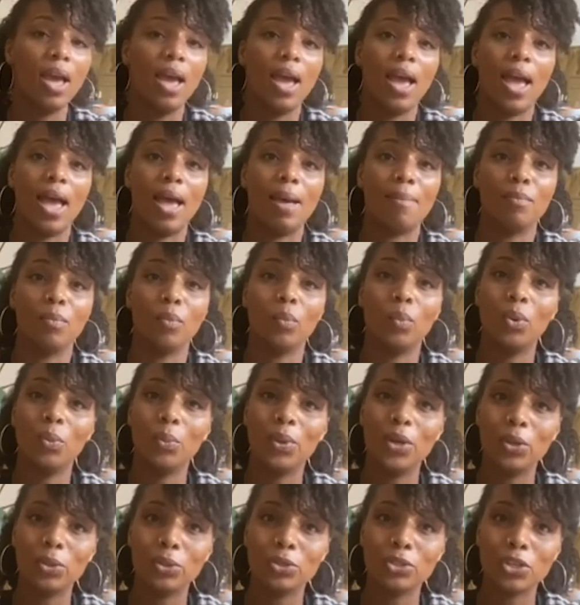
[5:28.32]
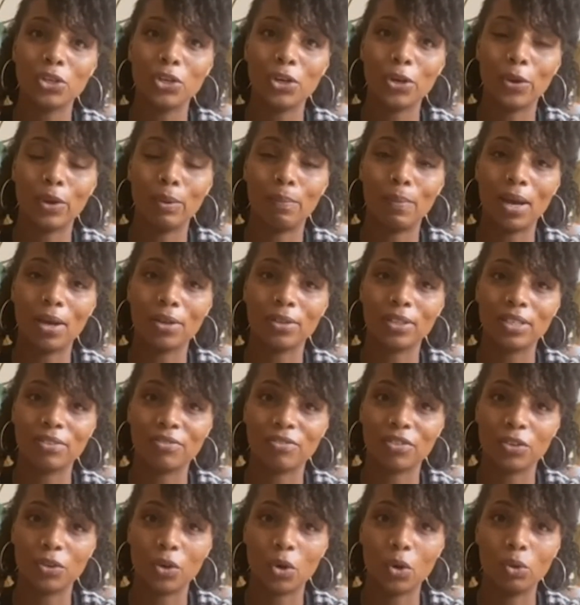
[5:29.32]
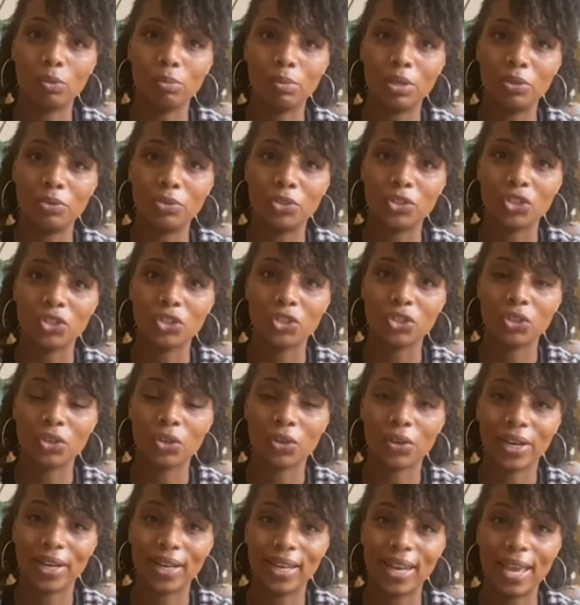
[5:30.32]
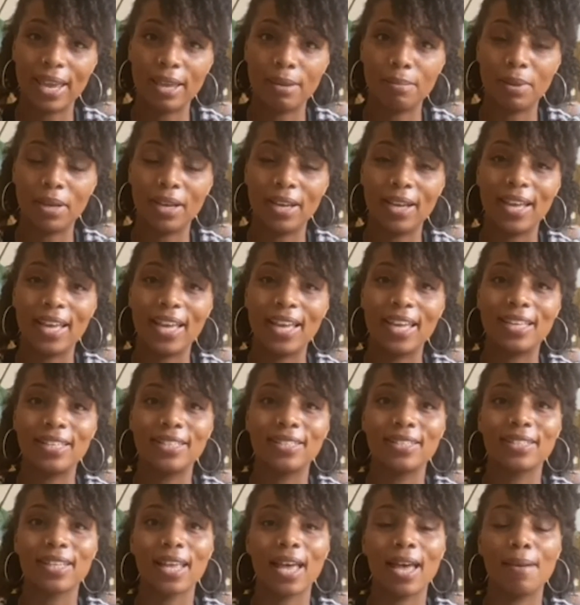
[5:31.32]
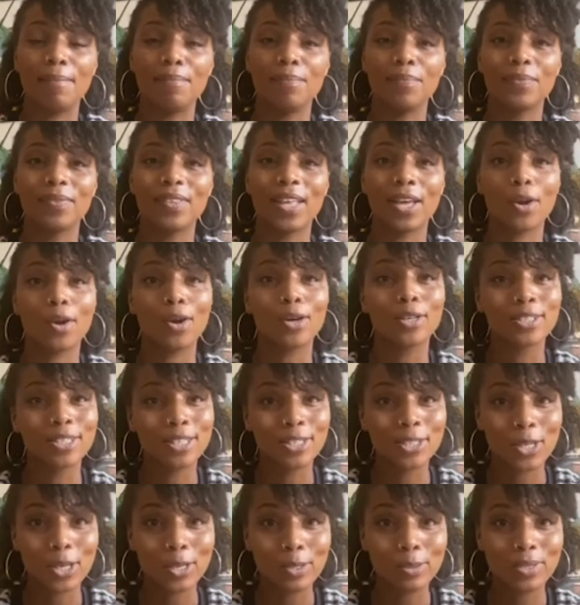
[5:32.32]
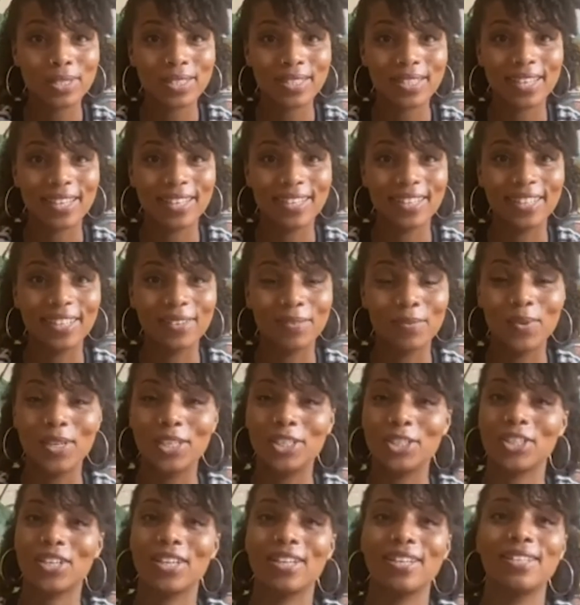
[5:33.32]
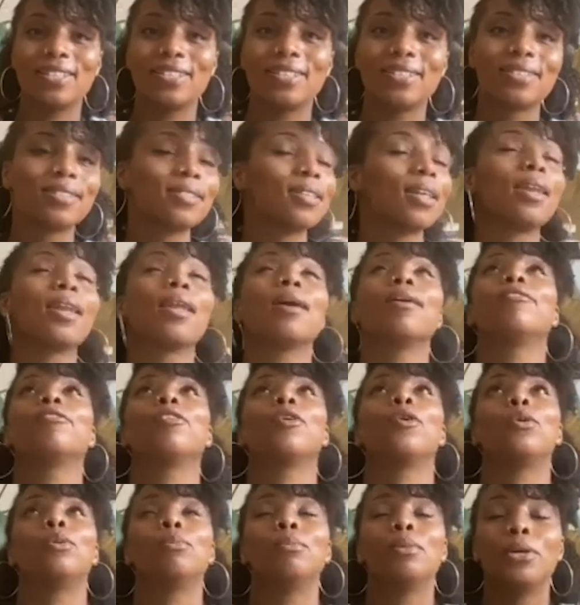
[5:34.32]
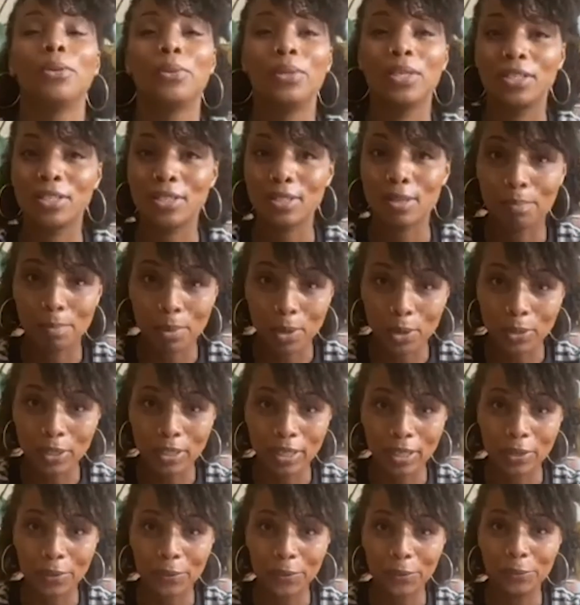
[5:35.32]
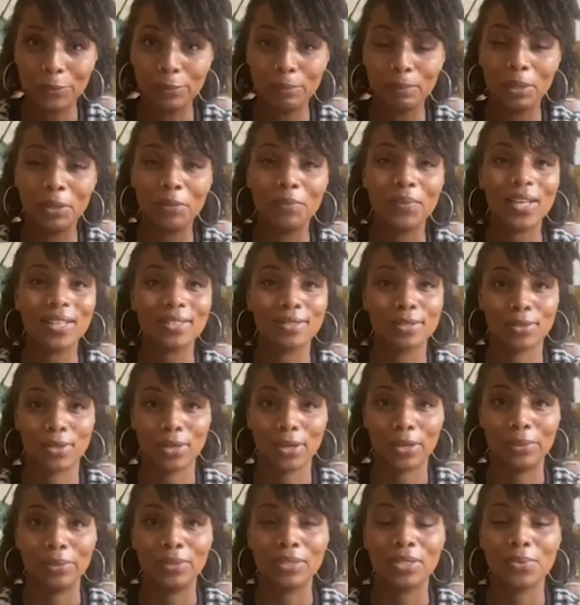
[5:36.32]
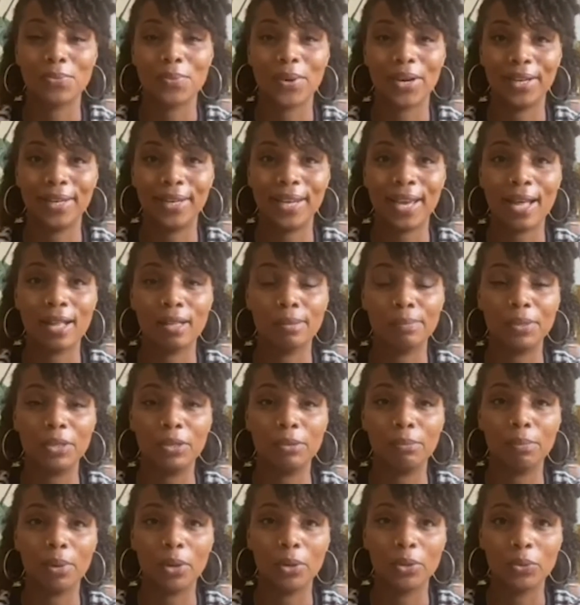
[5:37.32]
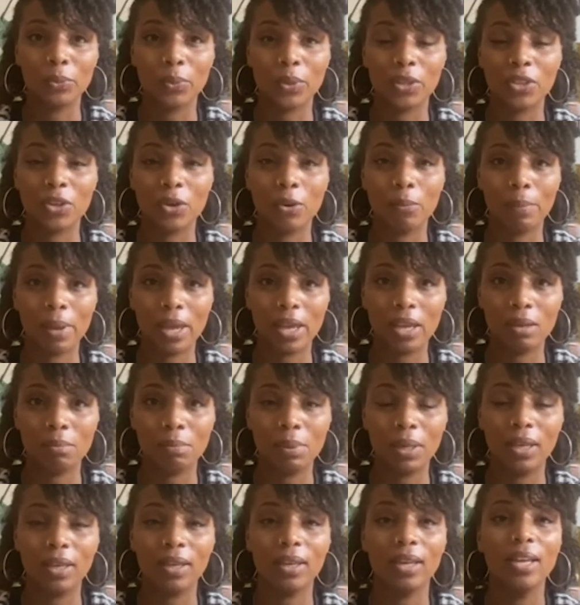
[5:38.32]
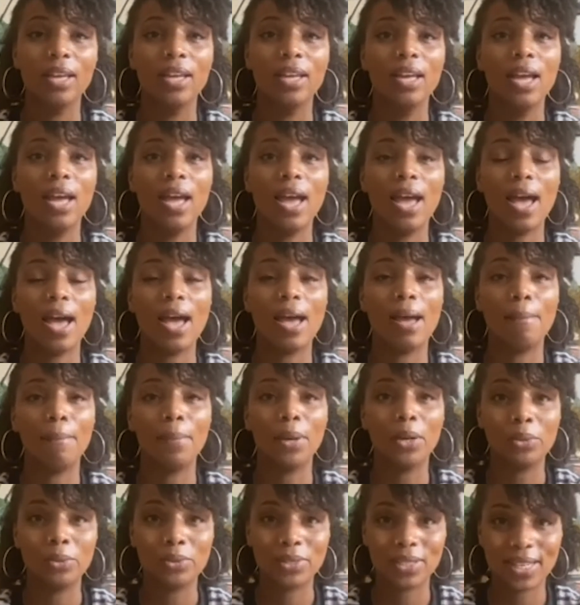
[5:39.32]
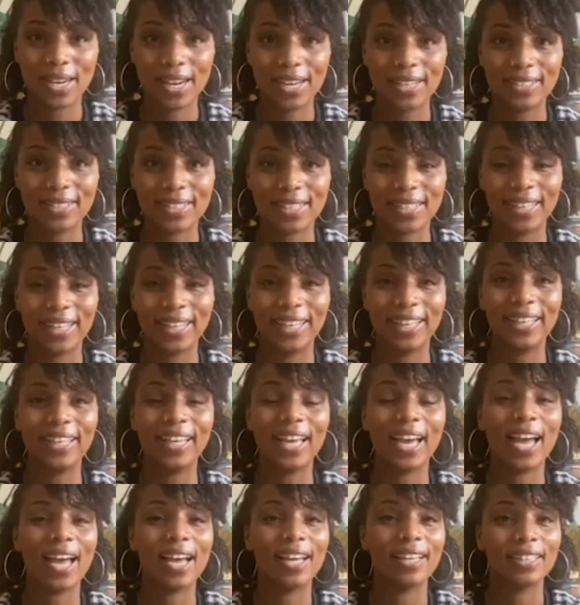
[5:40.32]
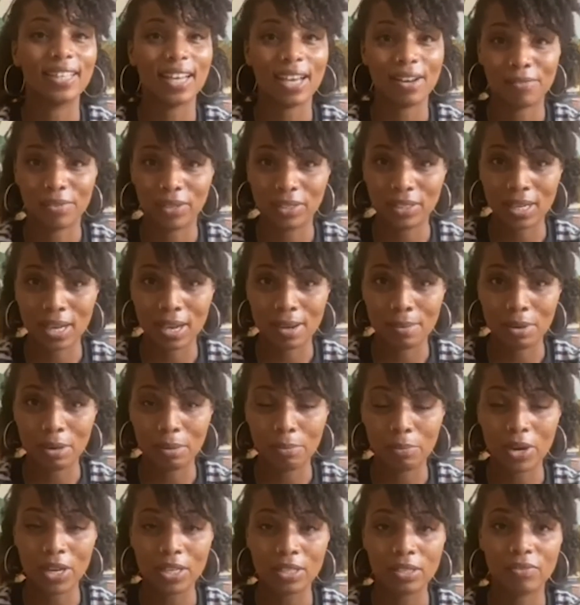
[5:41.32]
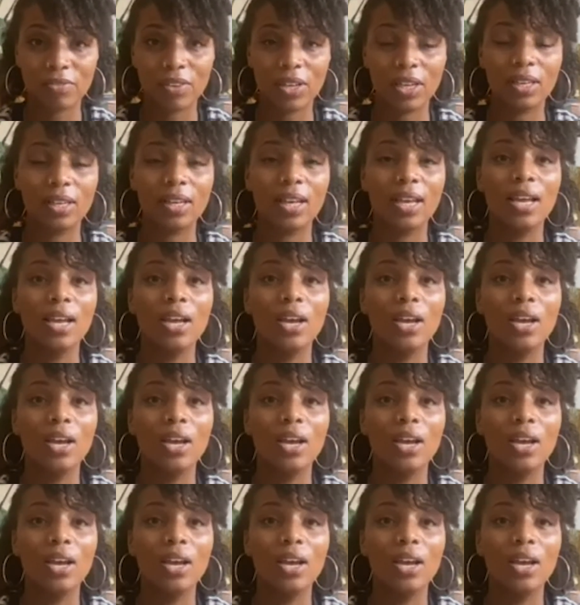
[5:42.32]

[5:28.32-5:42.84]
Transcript: What we also know about different hormones during labor is that oxytocin, which is the love hormone, it's the bonding hormone that's going to really help you bond with your baby postnatally and every time you breastfeed.